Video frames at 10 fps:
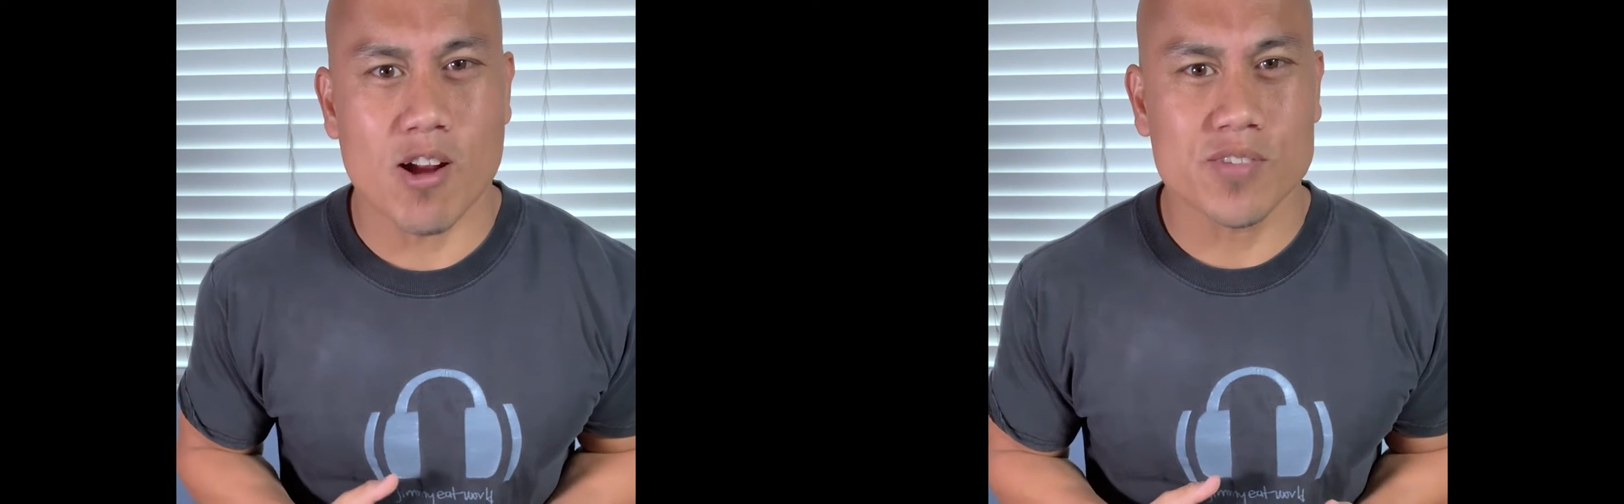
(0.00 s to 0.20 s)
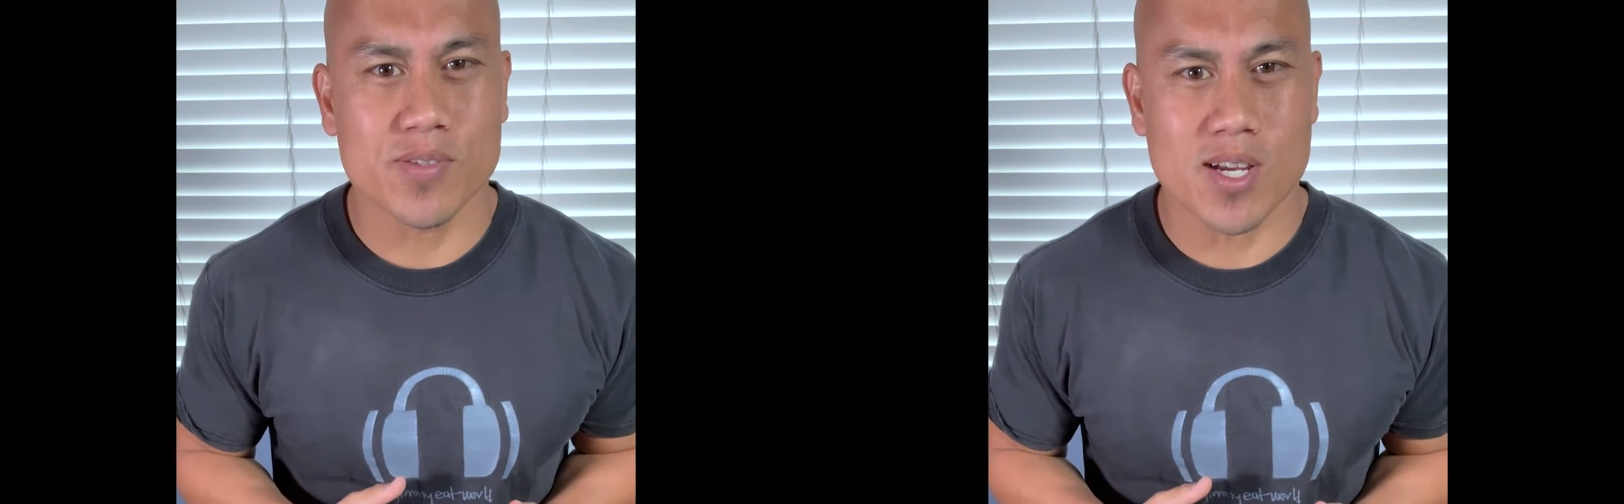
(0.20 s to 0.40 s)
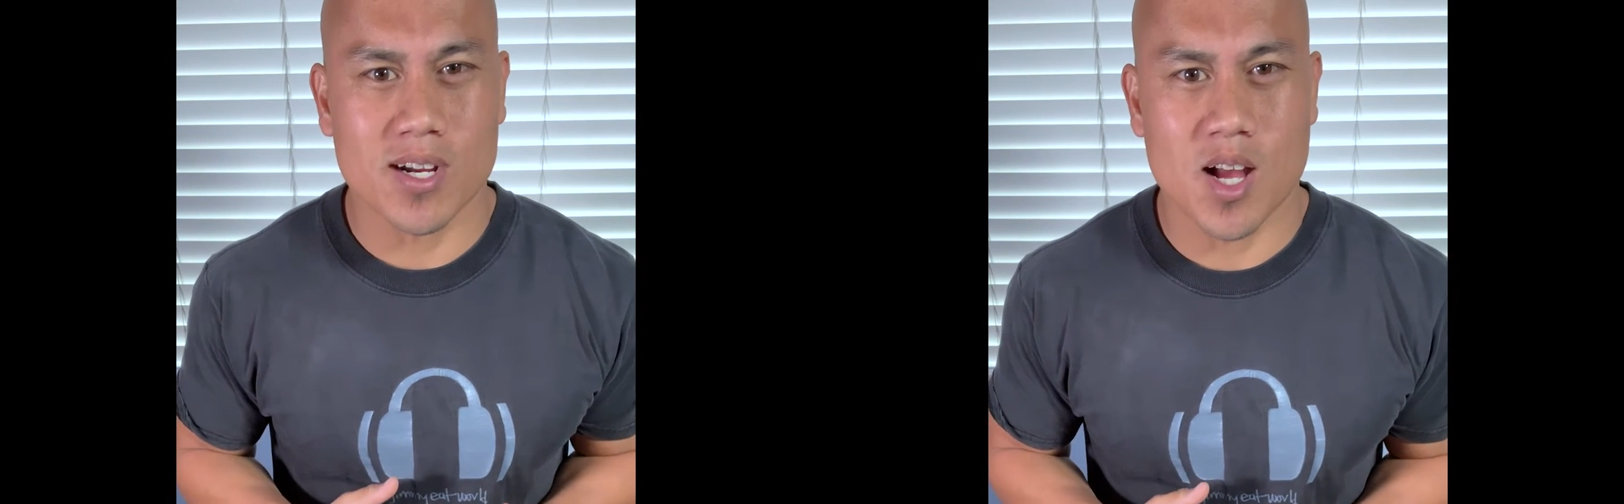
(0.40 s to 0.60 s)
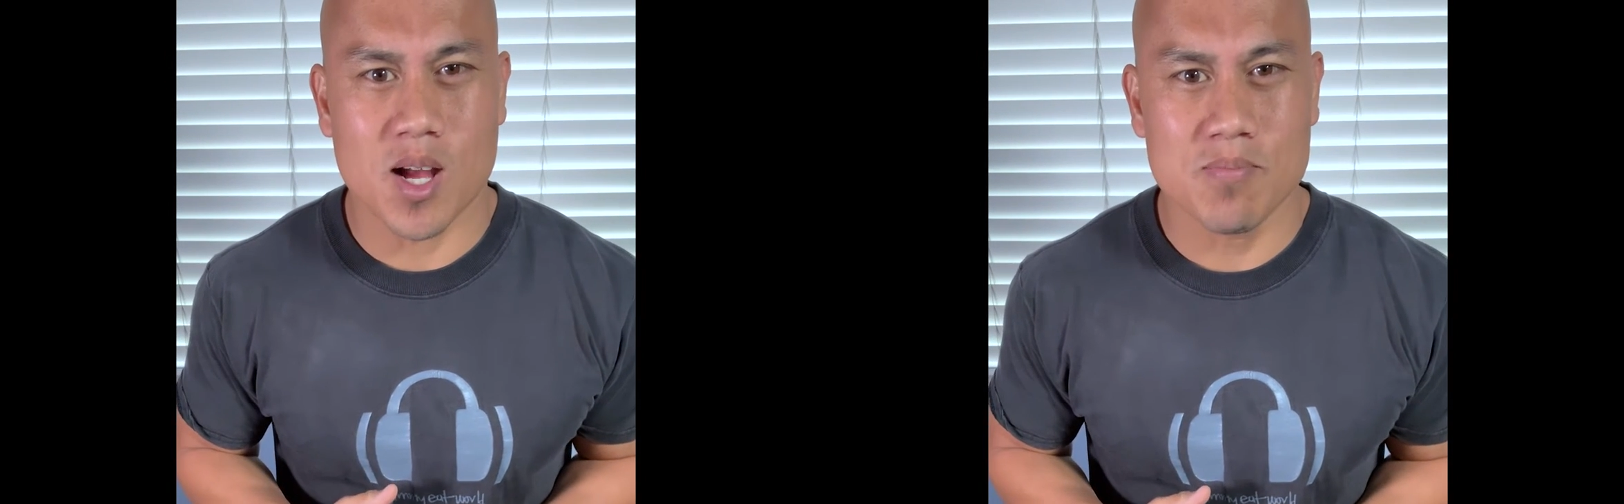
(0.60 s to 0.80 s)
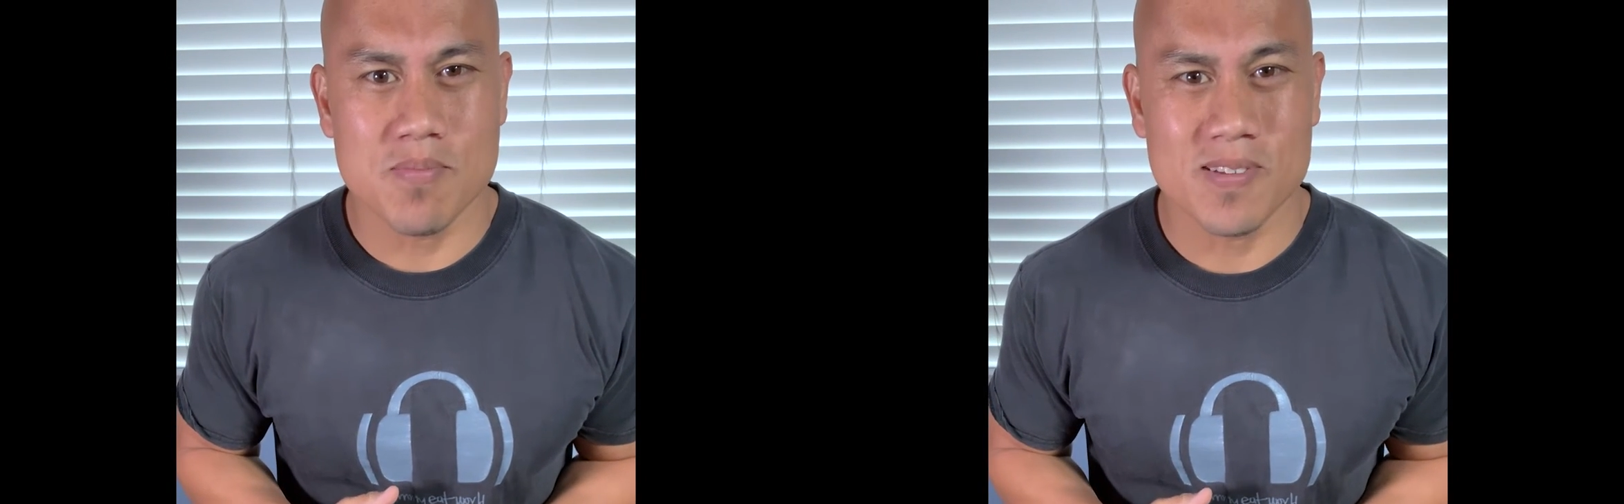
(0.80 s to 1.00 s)

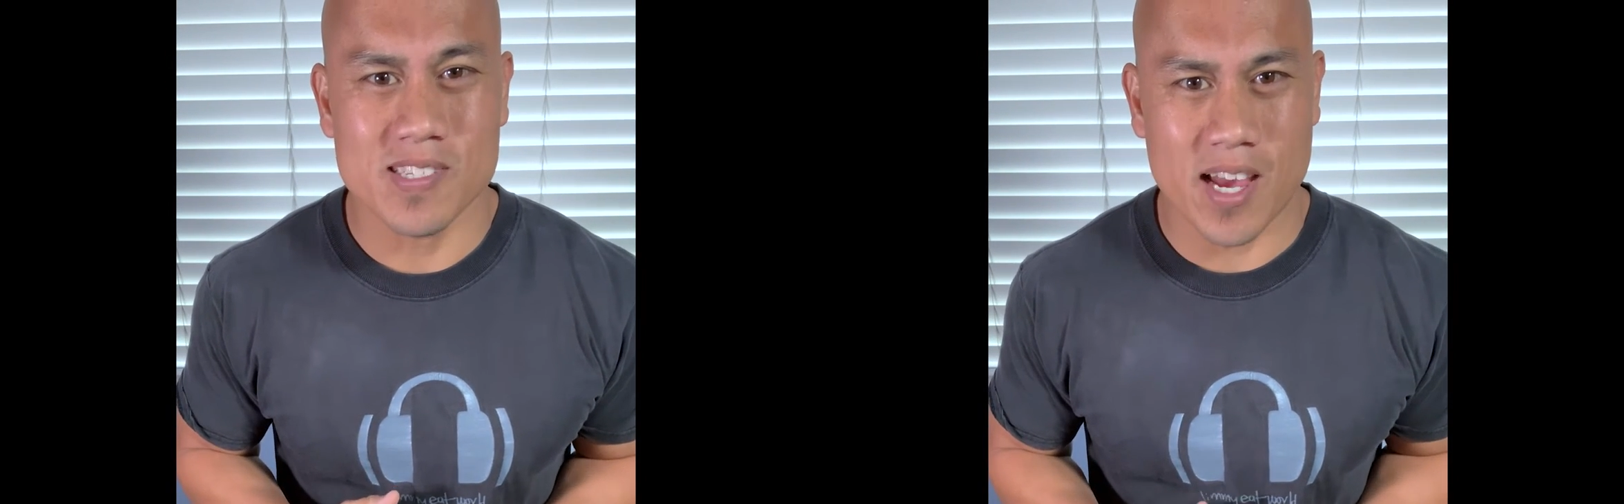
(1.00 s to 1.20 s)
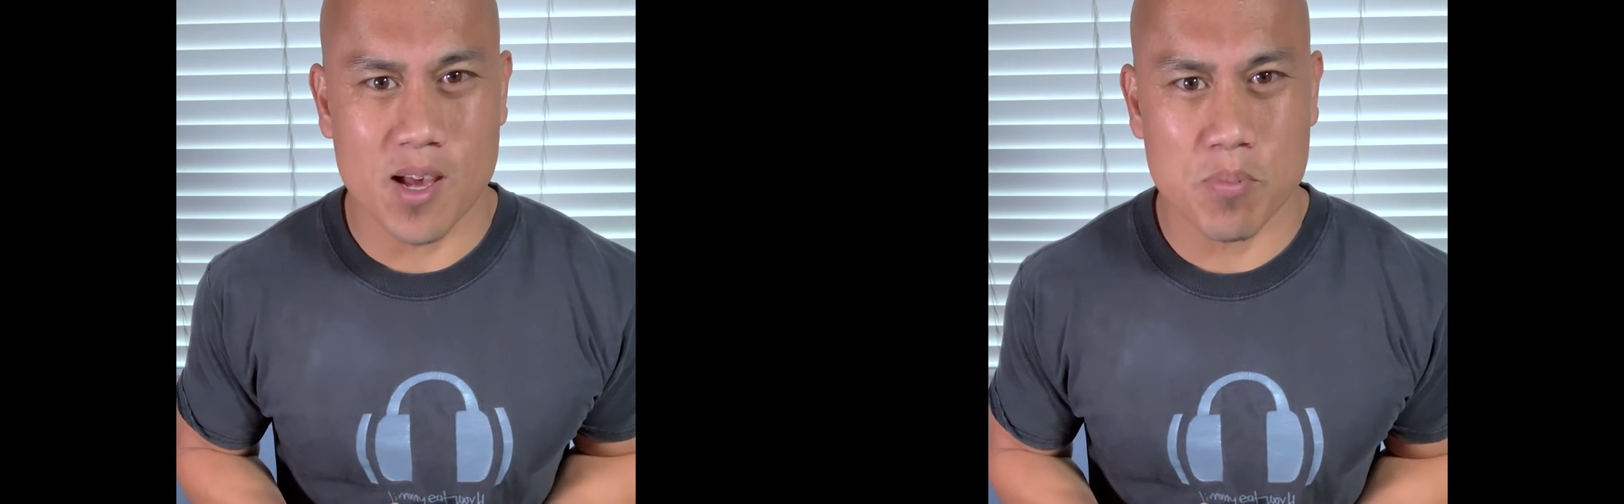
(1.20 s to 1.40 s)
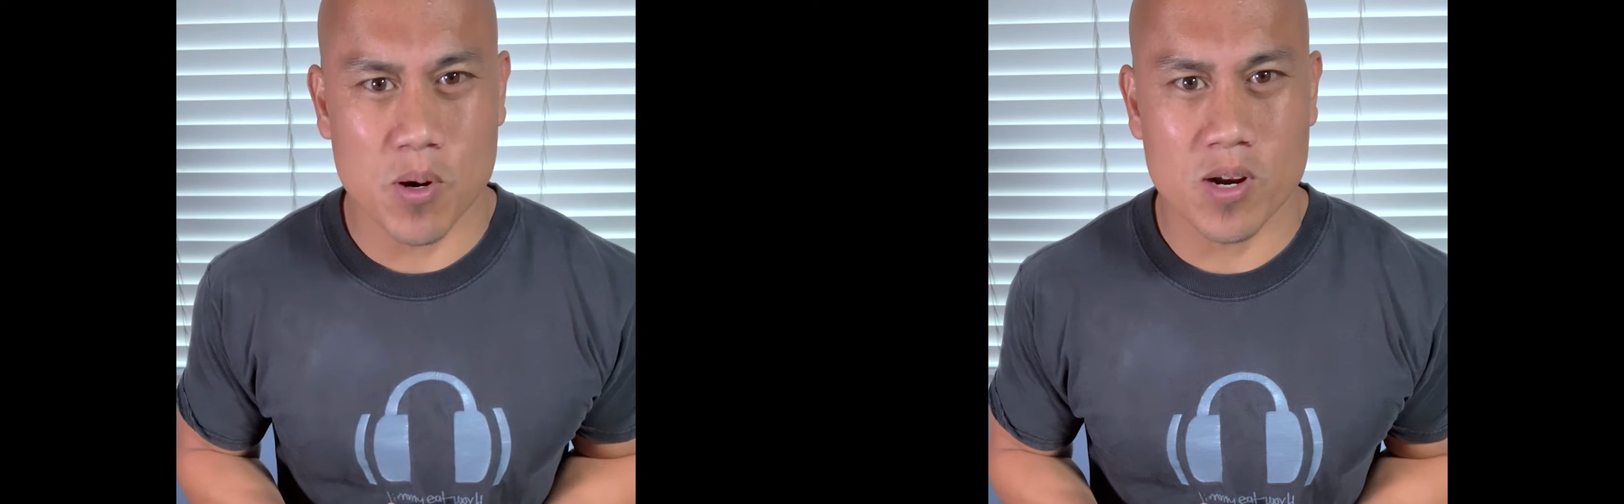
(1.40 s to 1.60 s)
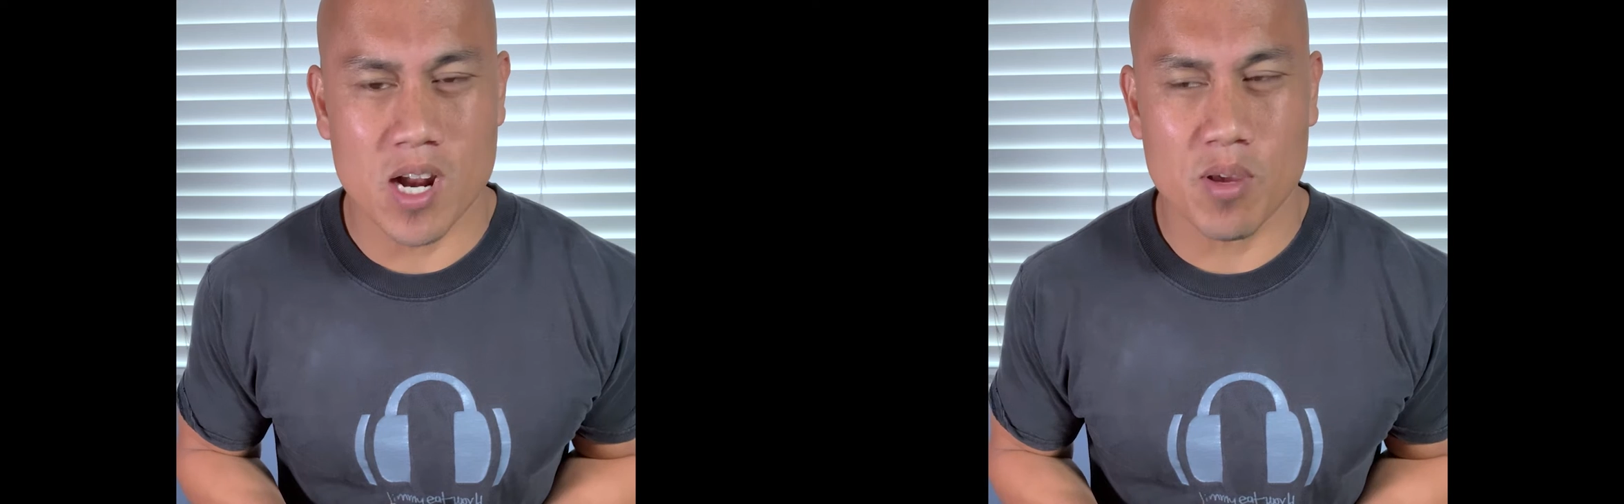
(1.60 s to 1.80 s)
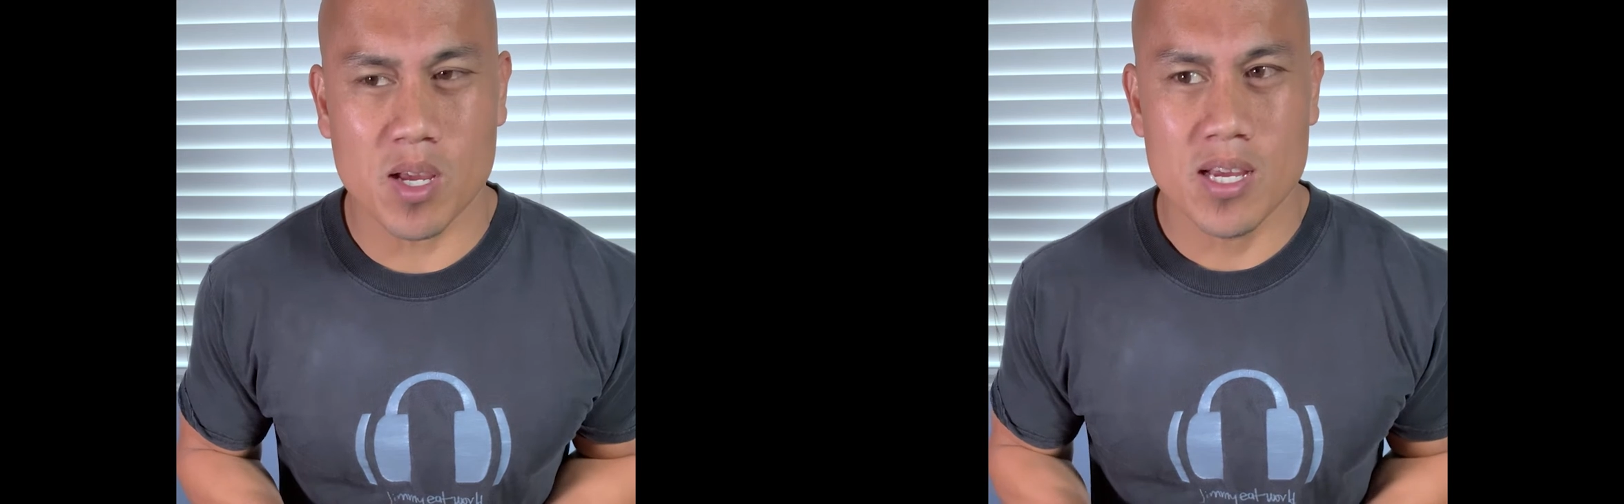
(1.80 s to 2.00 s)
CrossFit.com style
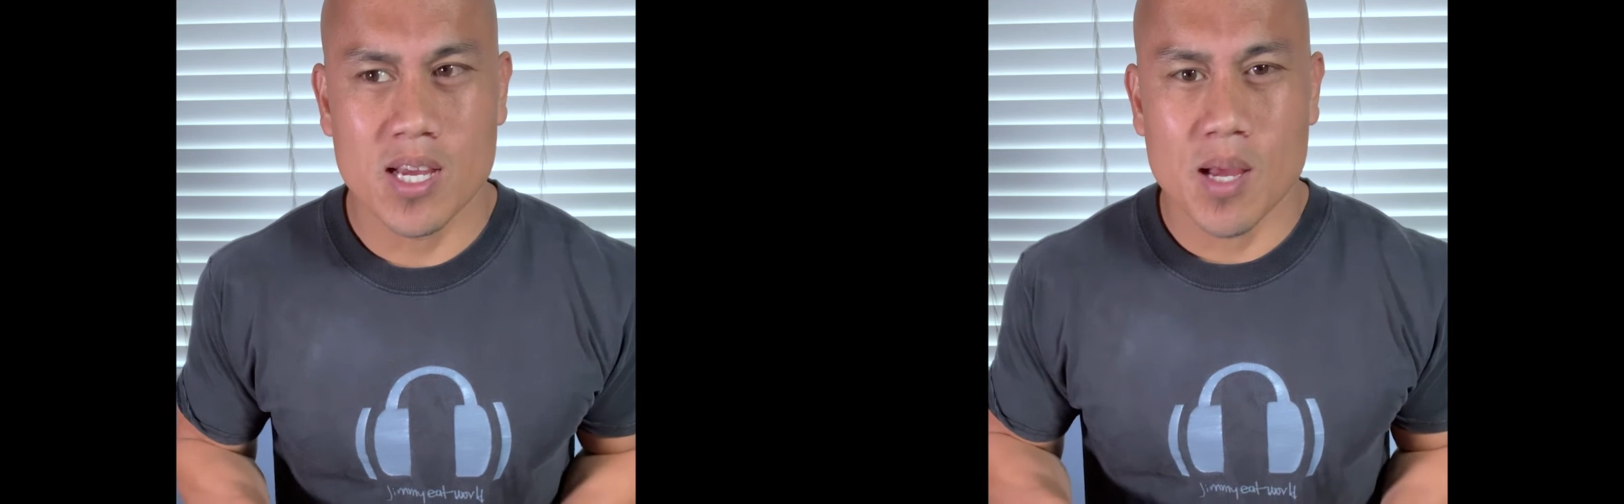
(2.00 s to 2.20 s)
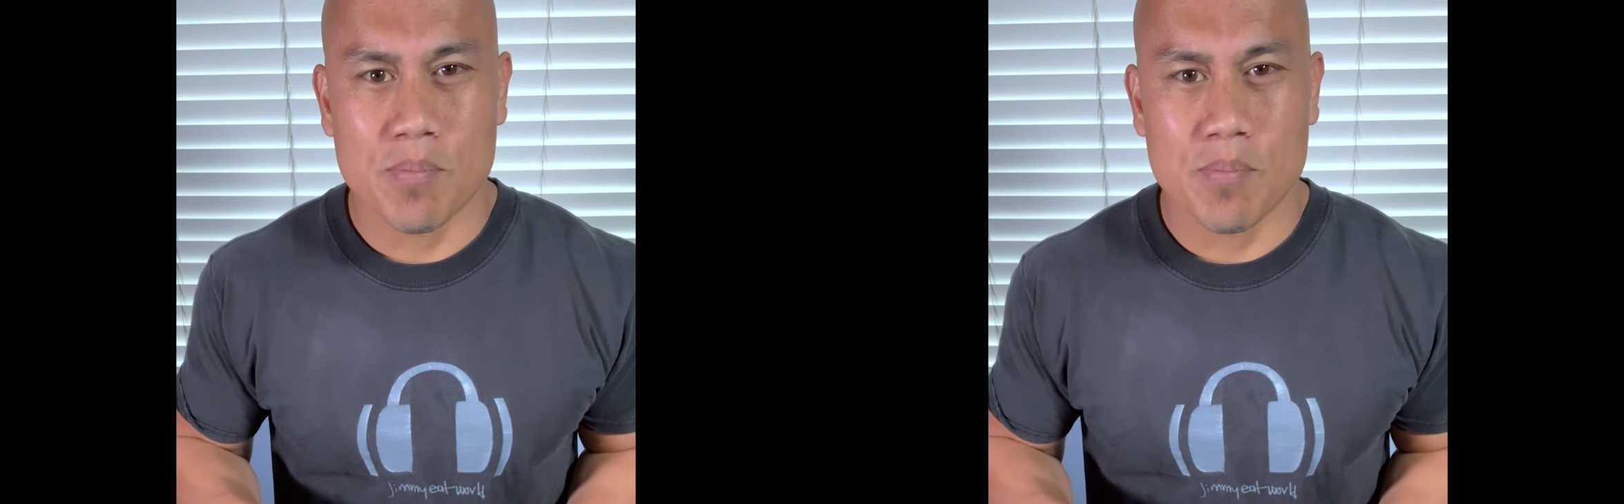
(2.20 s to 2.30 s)
programming,